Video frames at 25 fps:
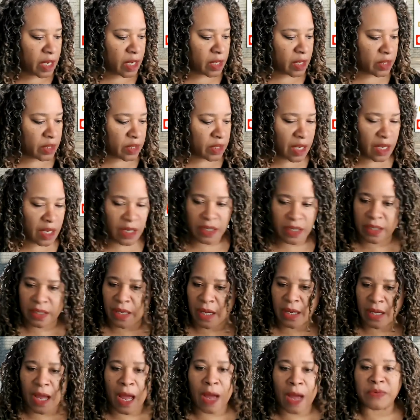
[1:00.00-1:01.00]
they, they
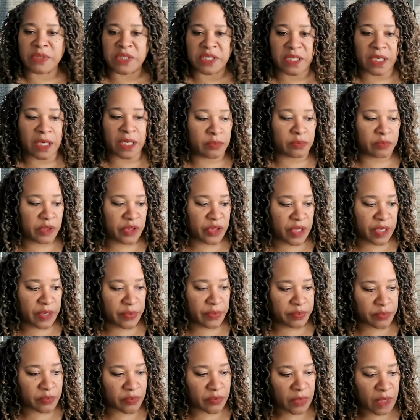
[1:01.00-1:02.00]
I was done with
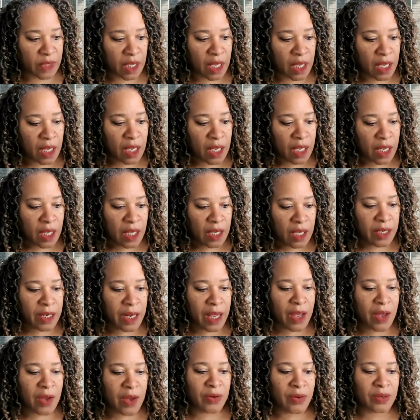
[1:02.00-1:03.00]
them.
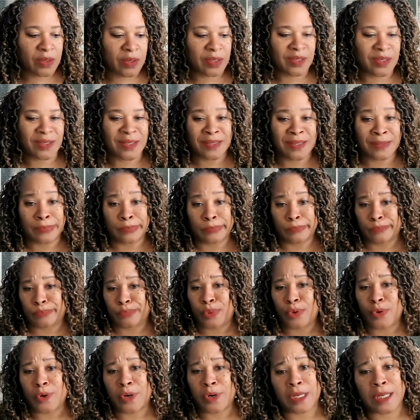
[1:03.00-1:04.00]
Now,
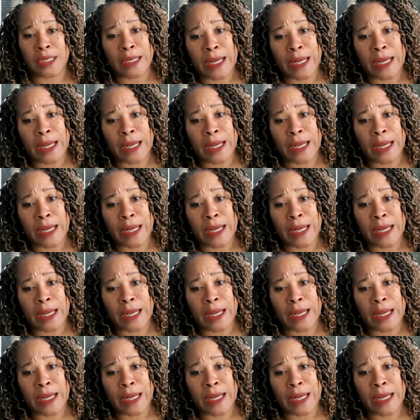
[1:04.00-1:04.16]
poor